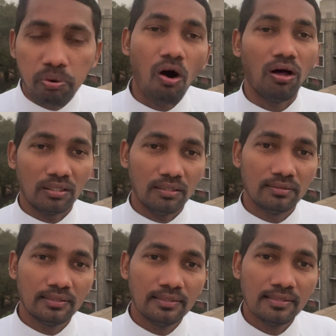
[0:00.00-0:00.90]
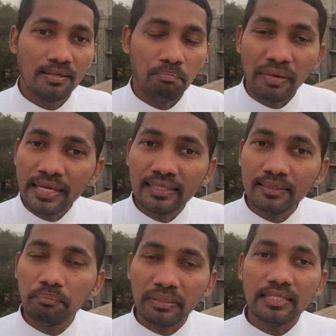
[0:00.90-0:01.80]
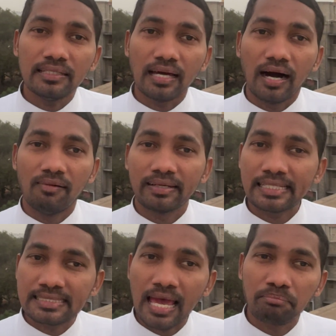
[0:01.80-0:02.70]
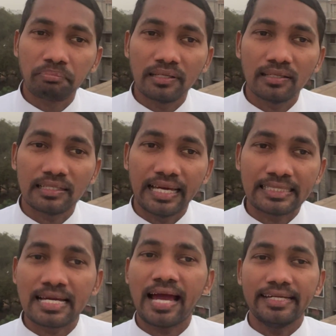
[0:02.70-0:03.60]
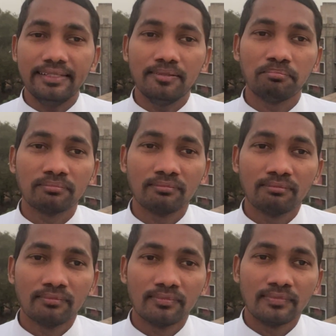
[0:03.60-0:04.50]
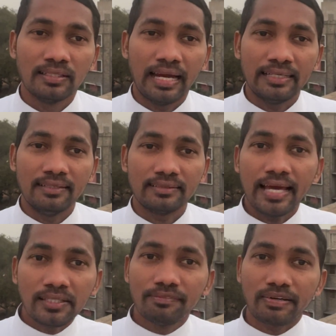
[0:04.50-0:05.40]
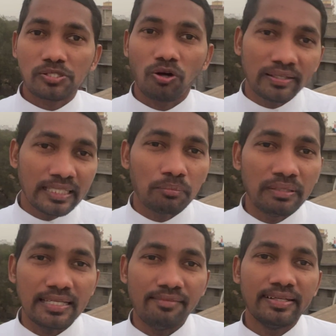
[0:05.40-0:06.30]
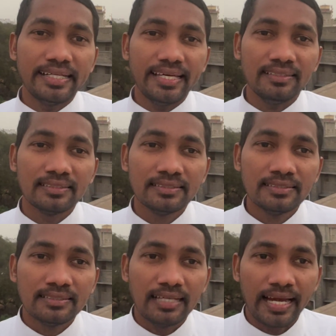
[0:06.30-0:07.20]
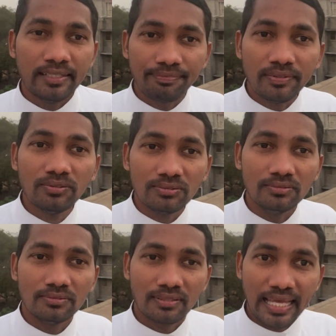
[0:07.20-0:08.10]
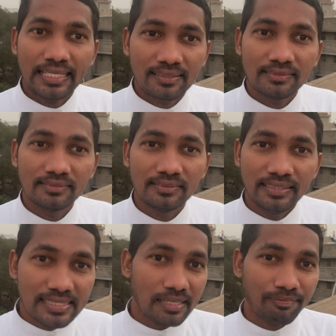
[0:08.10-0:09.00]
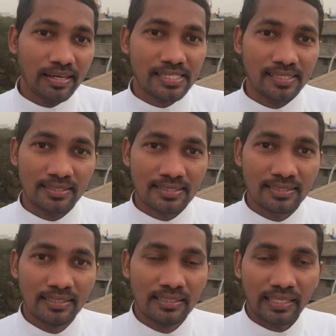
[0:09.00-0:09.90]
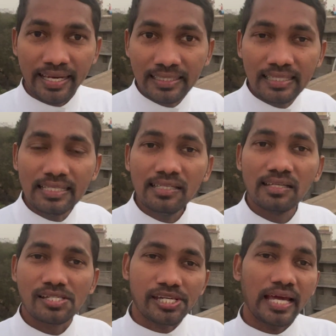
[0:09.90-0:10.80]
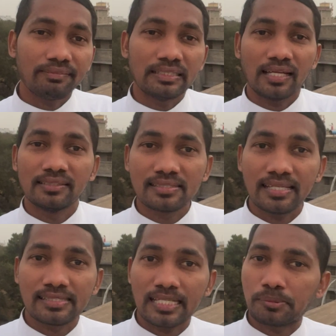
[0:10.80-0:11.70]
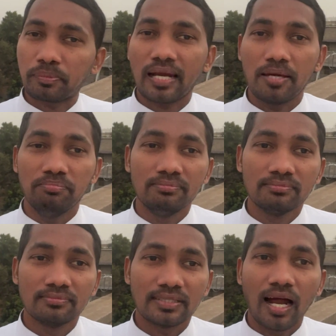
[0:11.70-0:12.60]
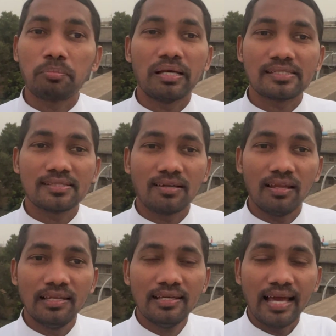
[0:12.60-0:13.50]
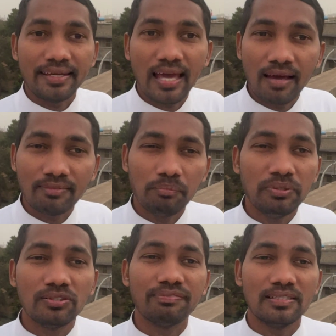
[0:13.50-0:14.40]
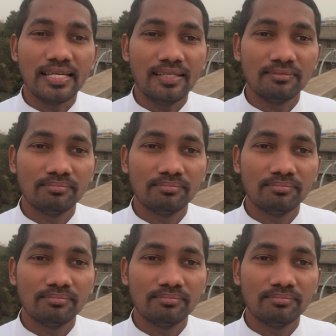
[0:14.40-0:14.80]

Paul, May He be our example and guide. And thank you for joining me every day. And if you like these reflections, kindly share with others and subscribe. God bless us all and have a beautiful day.